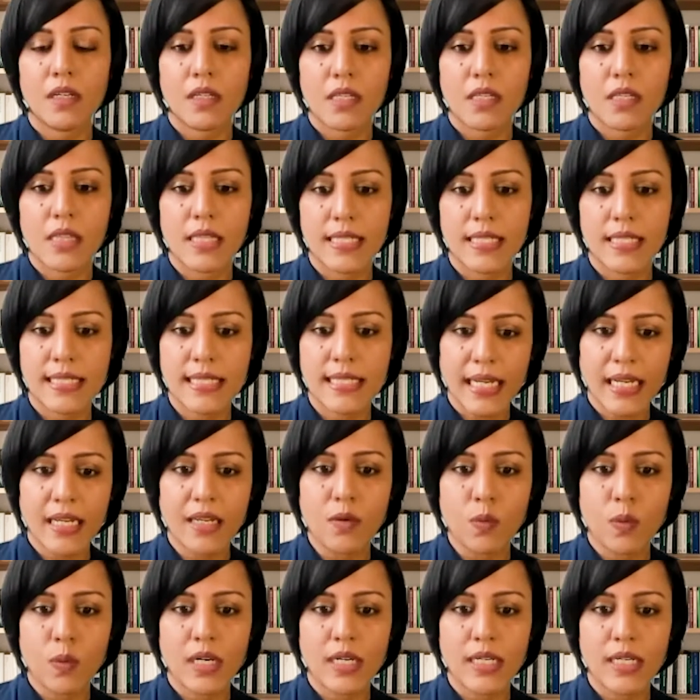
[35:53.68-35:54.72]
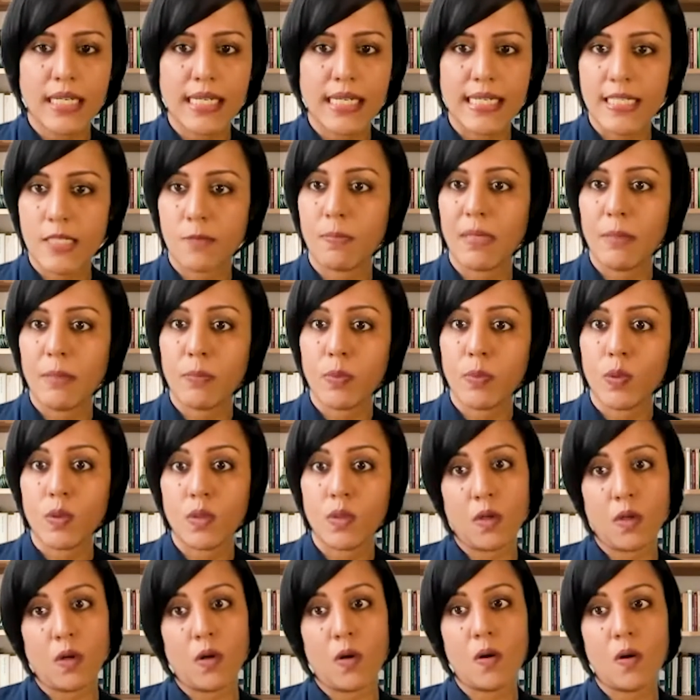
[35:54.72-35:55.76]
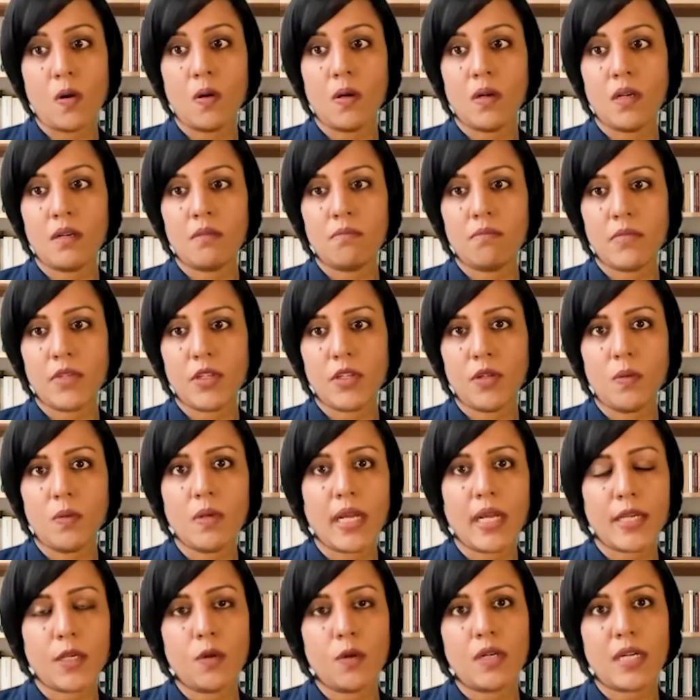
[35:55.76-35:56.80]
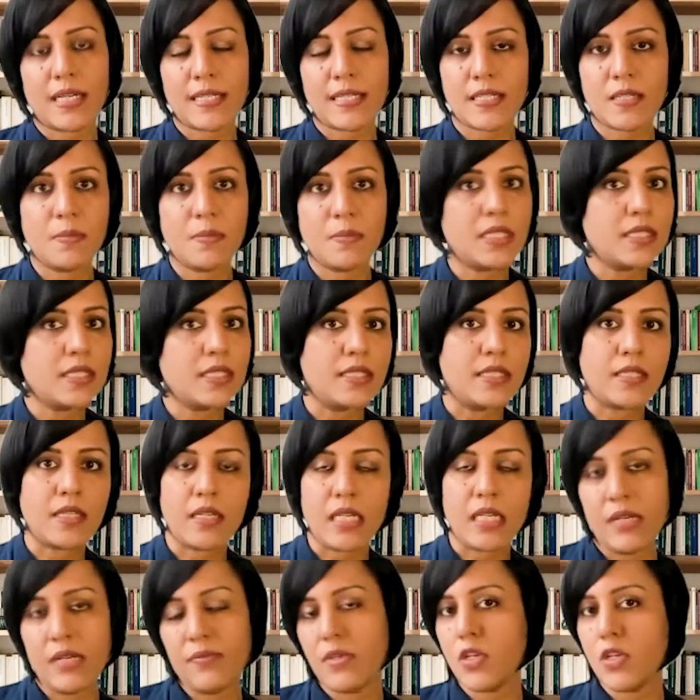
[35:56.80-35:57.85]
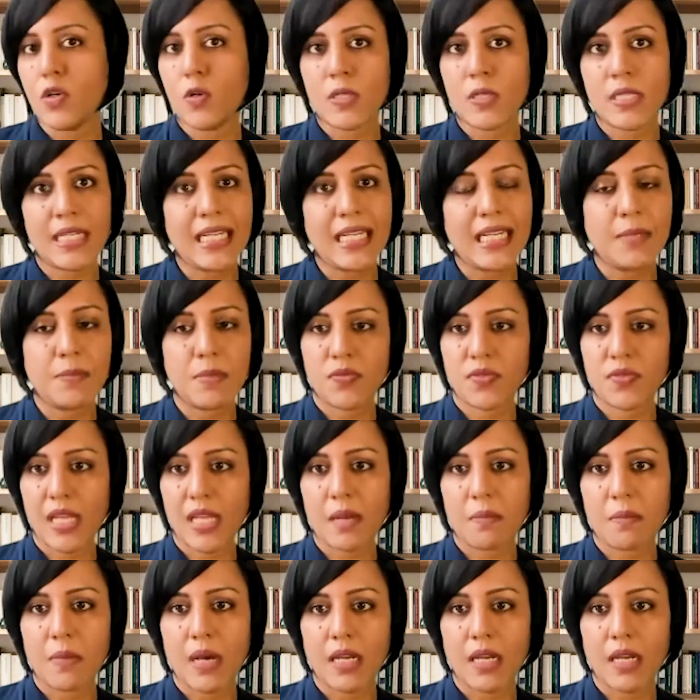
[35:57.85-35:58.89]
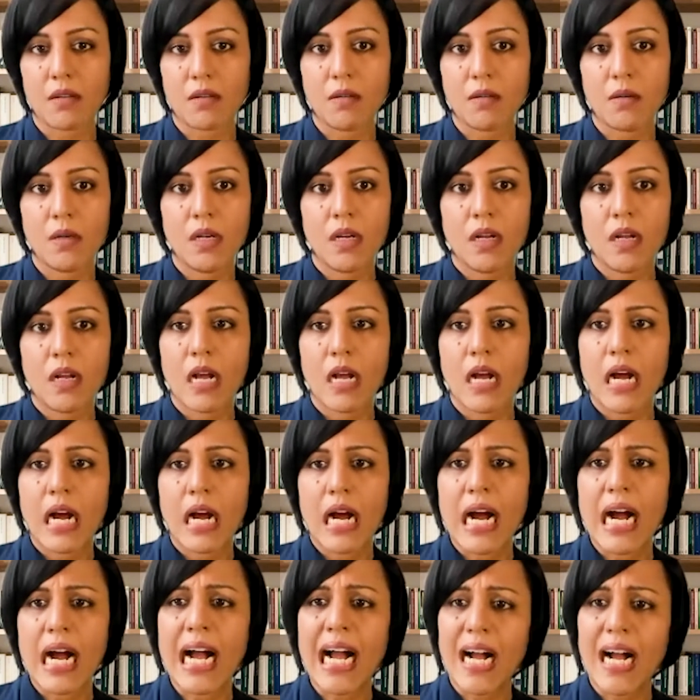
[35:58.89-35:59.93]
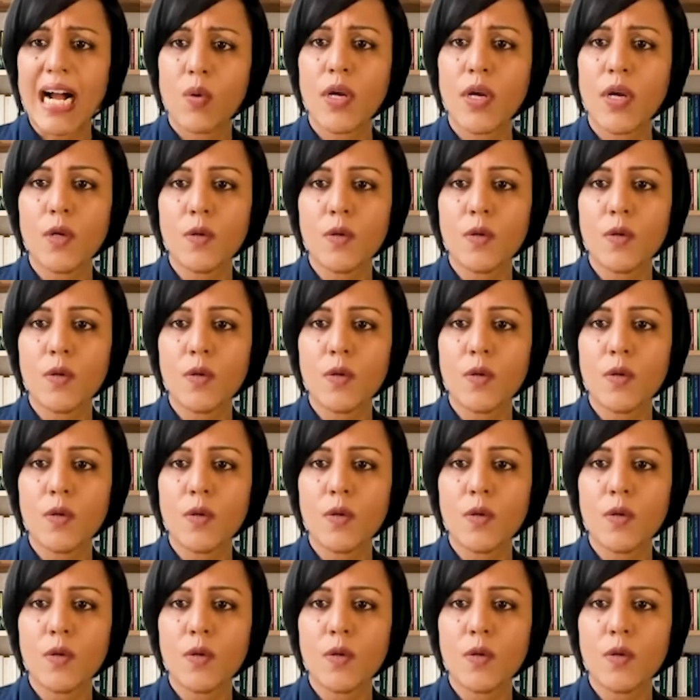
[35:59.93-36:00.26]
The second one is people, or, like your customers, even your teams for that matter. How are you